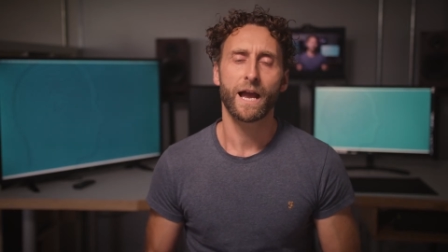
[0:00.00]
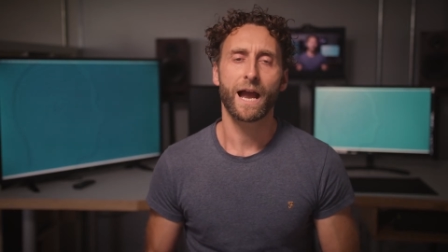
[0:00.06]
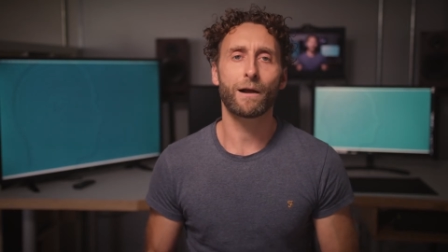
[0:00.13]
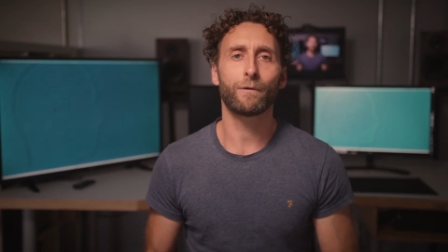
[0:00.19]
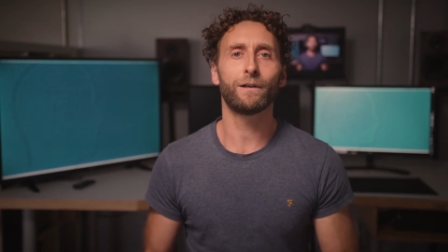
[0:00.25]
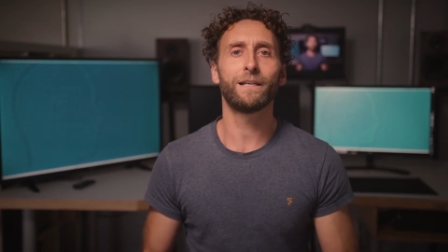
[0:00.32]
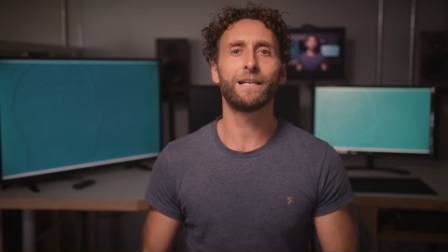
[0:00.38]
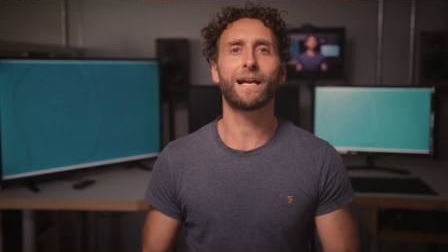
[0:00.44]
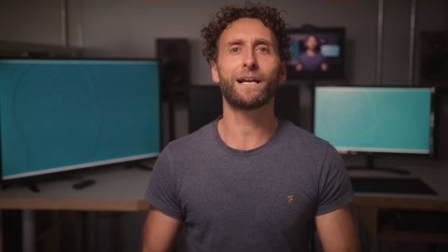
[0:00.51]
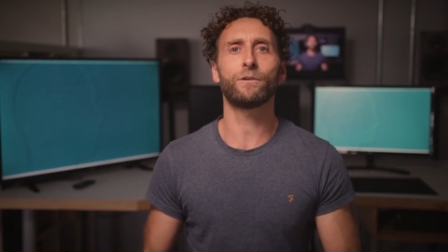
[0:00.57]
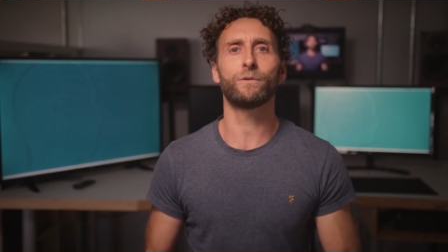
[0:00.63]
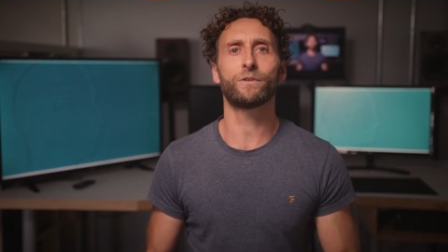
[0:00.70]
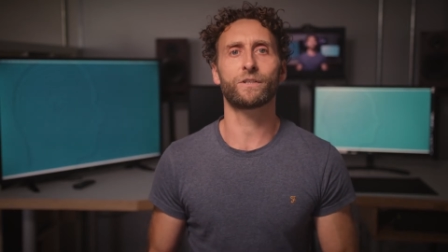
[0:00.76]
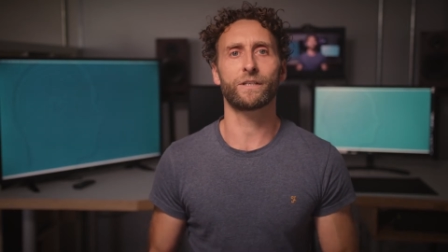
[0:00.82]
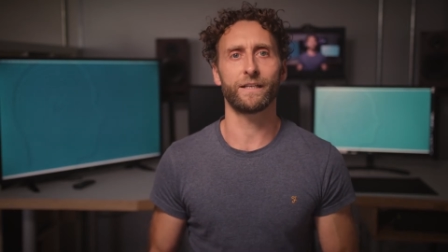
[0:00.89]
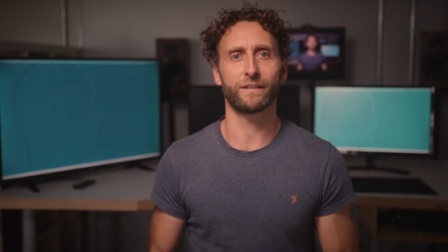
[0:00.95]
Our
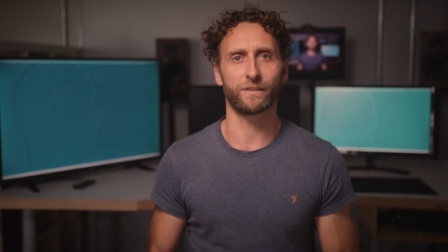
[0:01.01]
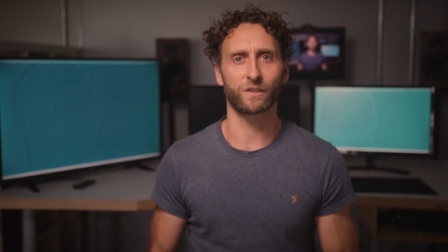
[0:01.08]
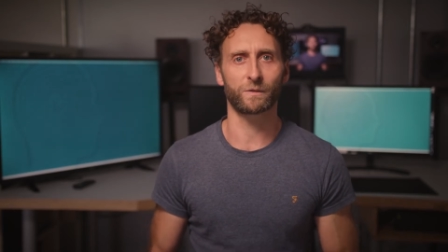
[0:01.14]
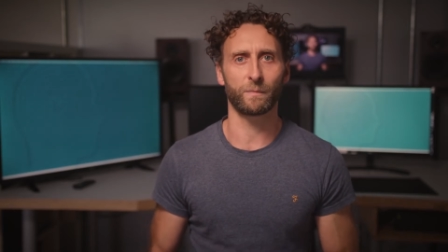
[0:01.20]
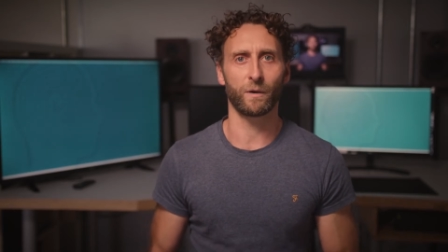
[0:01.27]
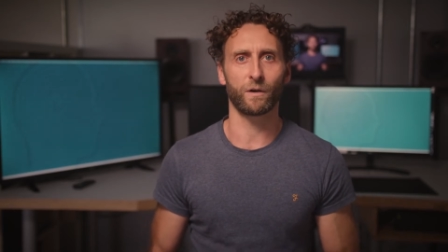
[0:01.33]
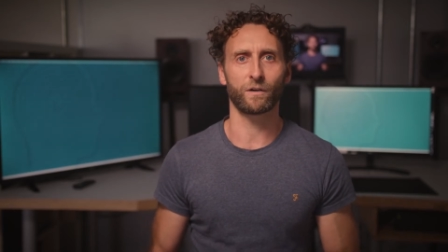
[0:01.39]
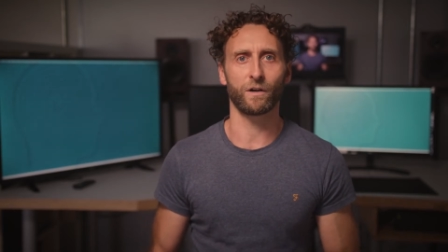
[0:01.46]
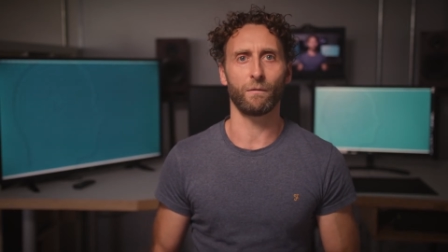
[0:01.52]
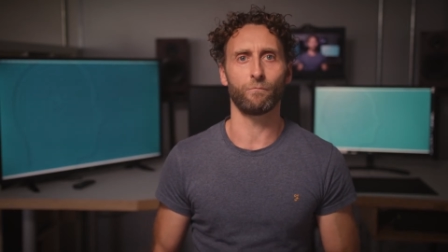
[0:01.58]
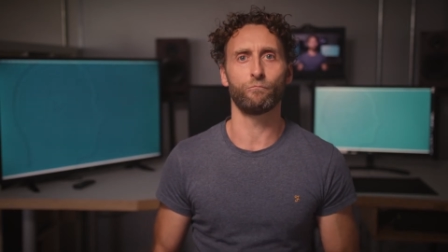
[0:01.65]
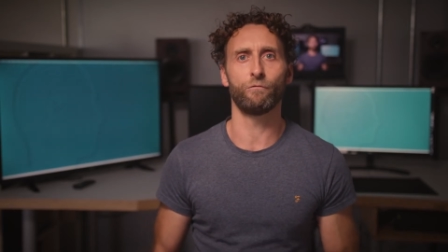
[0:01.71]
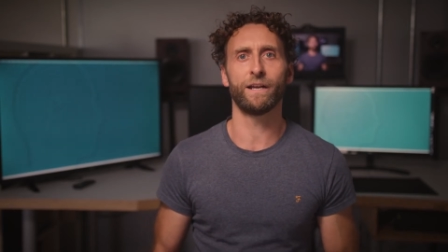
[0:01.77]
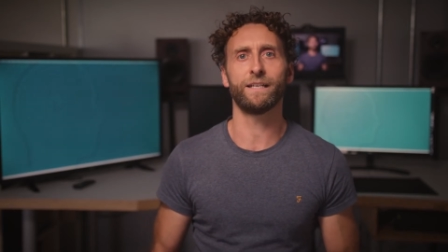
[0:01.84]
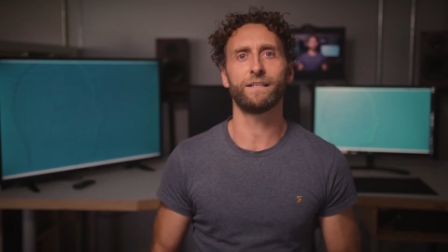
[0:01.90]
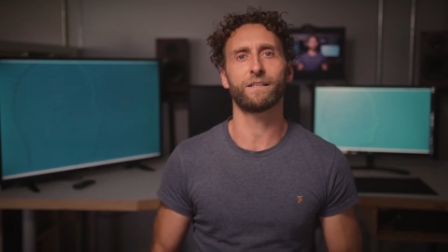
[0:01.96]
language centers spark up
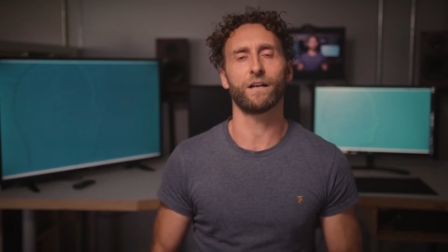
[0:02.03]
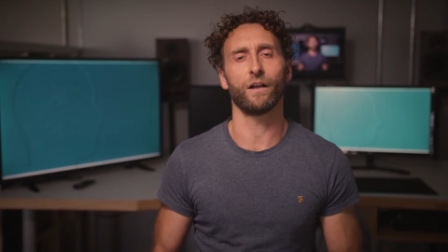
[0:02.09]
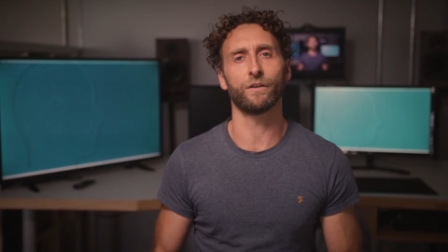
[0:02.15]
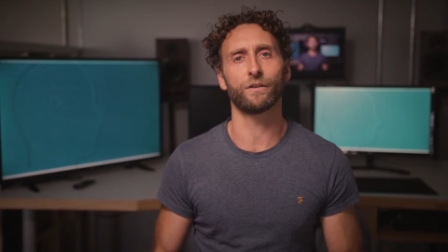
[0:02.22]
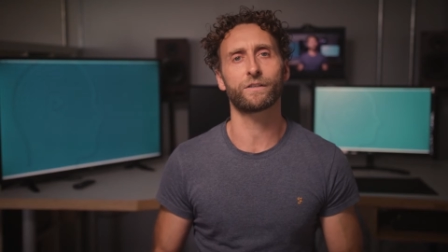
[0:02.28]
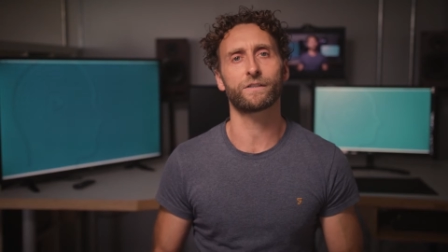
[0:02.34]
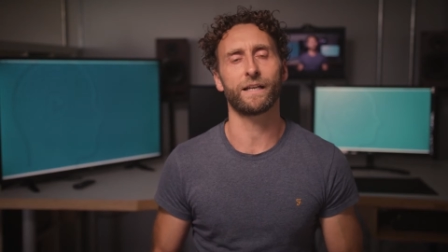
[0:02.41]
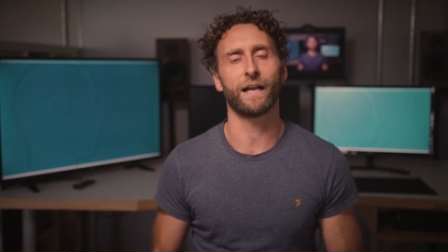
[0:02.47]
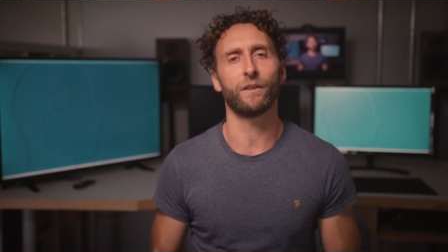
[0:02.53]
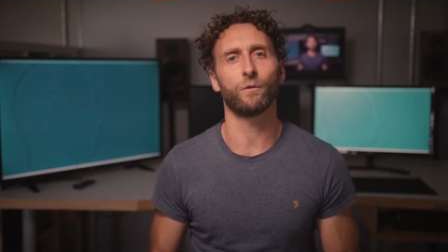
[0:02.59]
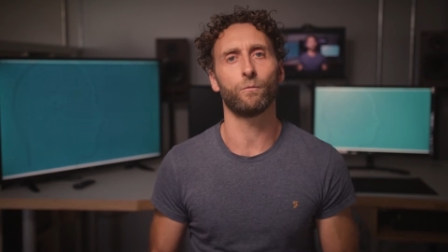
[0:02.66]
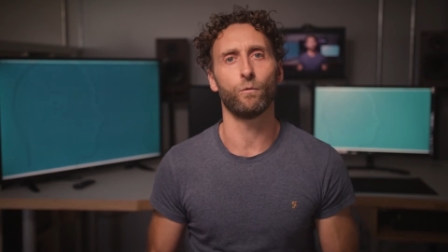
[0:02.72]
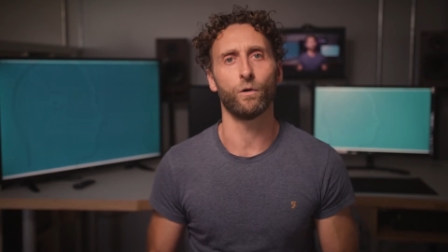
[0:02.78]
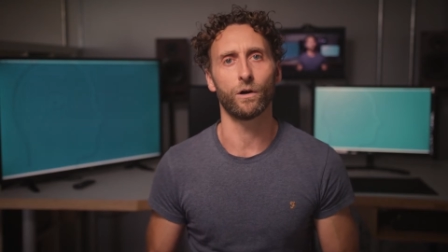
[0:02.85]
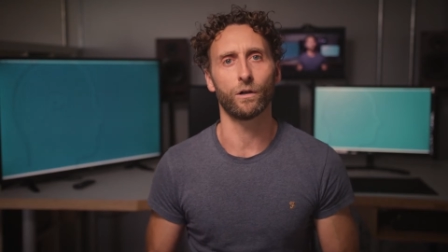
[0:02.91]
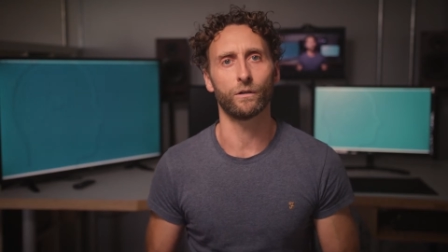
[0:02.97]
ready to understand the
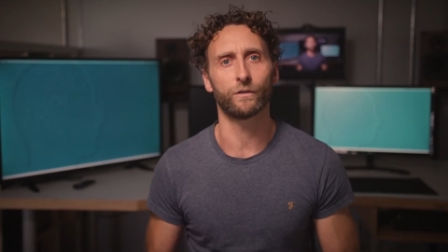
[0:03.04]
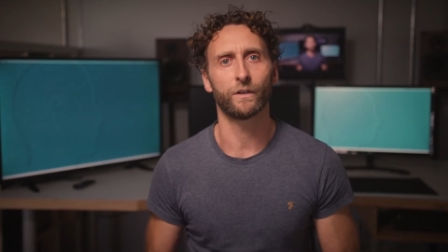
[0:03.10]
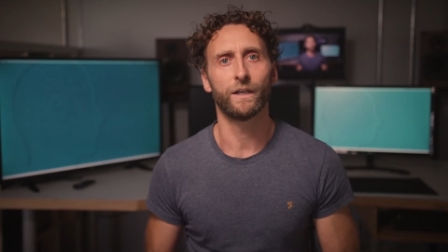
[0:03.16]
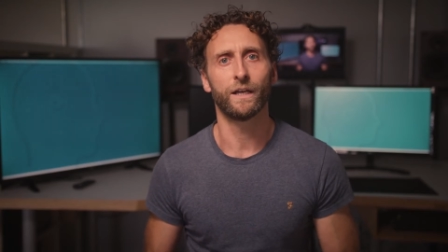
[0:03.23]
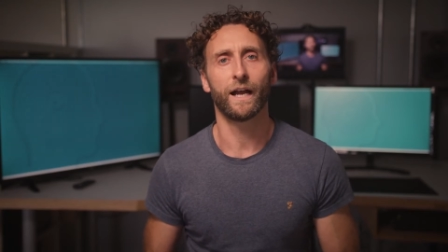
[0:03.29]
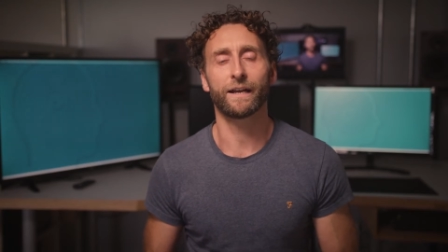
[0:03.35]
world,